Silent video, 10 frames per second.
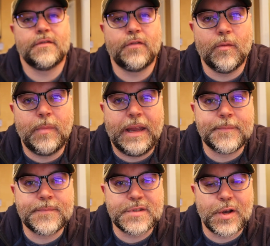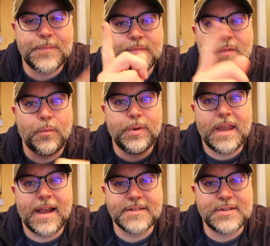for me. So hope you
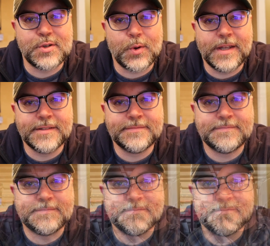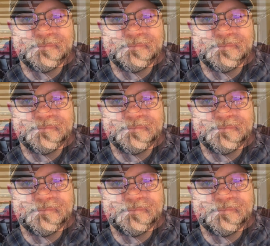guys enjoy it. The